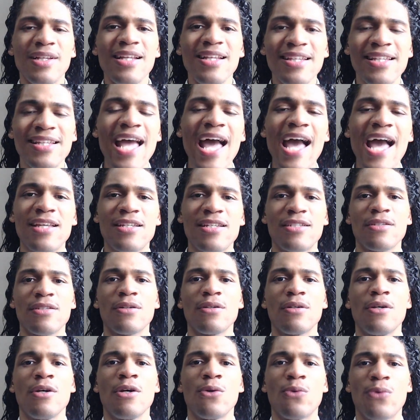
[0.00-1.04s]
tax
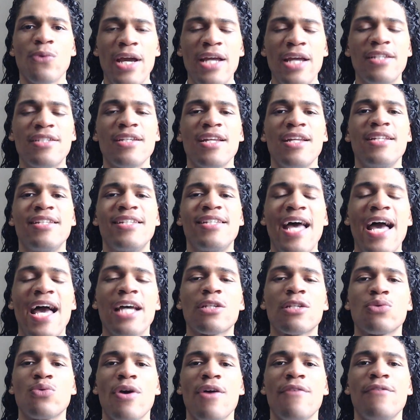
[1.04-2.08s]
rates and tax
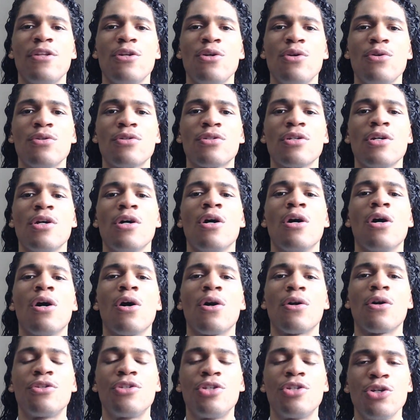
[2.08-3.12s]
revenues
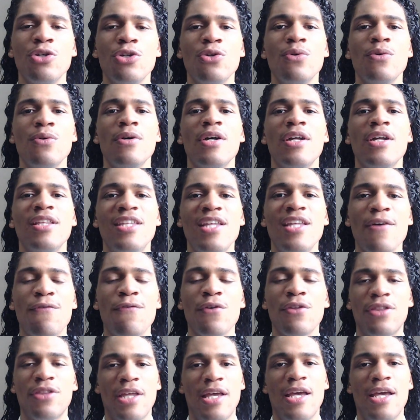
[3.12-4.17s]
are two
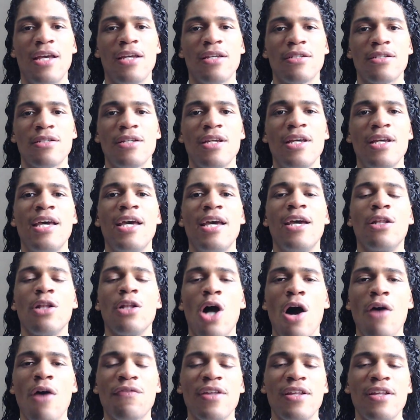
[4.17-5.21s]
different things. And
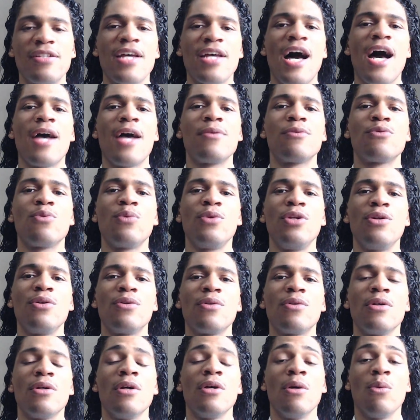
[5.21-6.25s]
oftentimes
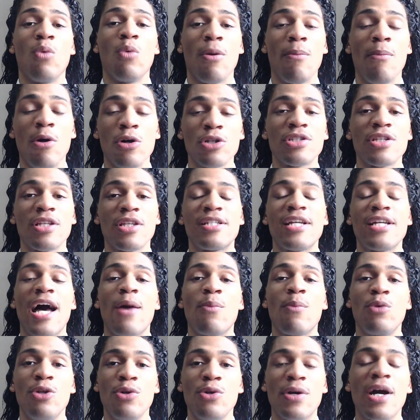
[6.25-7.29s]
most of the time
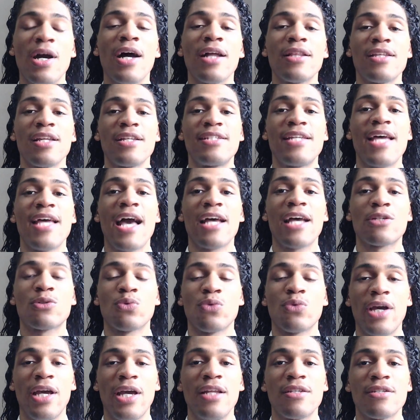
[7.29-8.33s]
when you cut the tax
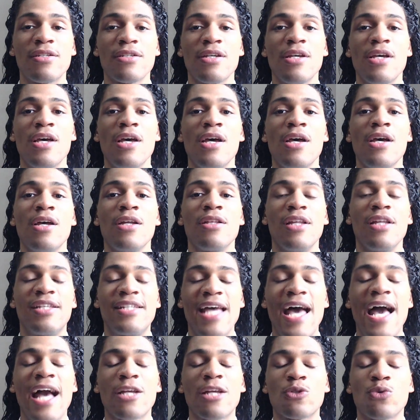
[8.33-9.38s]
rates, the
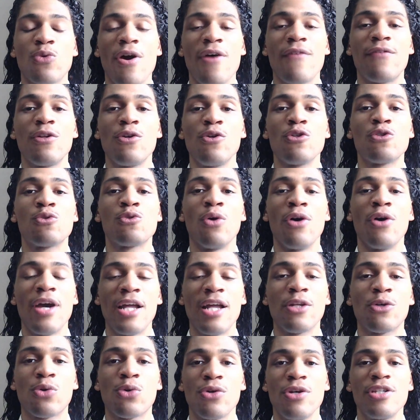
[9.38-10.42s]
tax revenues will
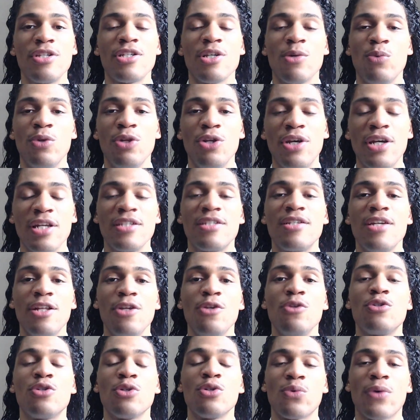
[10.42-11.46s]
increase. And when you continue
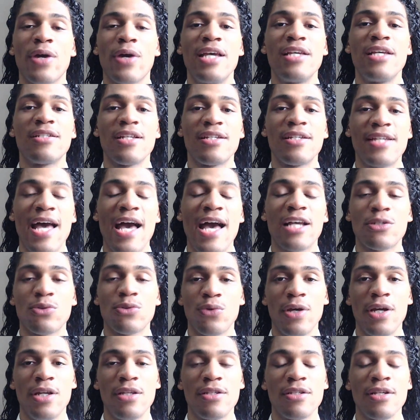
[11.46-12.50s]
to raise the tax
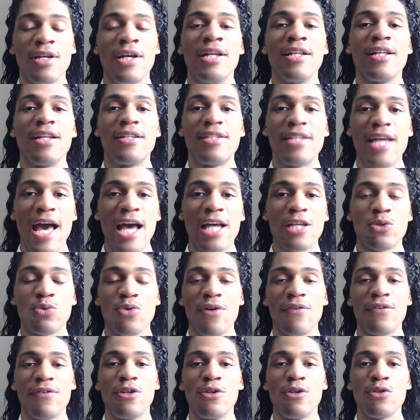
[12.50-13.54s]
rates, the tax
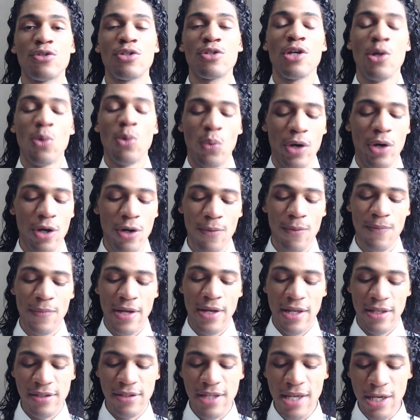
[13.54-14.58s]
revenues will
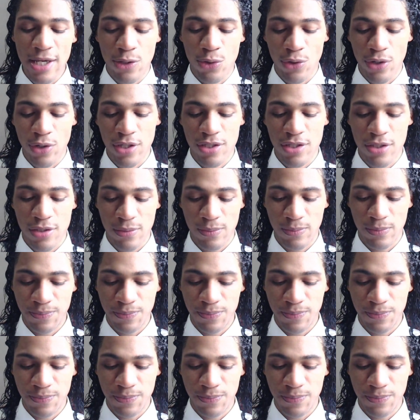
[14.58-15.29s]
decrease.